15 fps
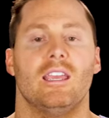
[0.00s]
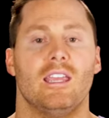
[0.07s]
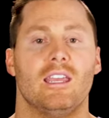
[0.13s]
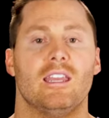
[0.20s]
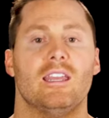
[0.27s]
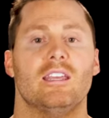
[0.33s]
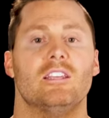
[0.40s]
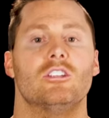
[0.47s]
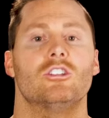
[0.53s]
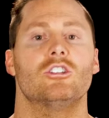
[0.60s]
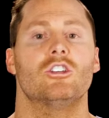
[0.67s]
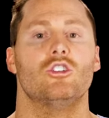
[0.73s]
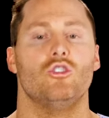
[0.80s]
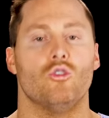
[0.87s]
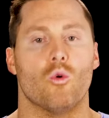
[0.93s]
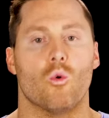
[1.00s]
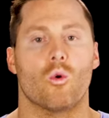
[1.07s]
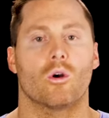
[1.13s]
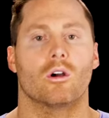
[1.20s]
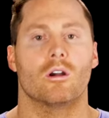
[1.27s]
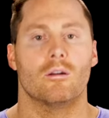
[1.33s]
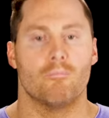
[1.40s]
It is
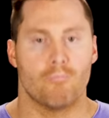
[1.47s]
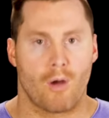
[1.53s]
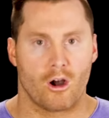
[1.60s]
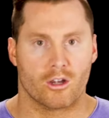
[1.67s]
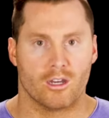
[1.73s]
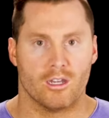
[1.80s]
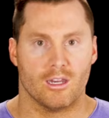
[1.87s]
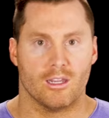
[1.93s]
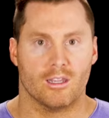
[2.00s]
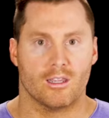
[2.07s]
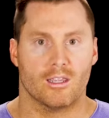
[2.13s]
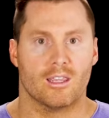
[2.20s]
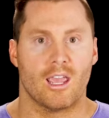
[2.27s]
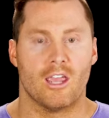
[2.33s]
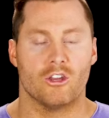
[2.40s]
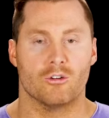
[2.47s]
your marketing, okay?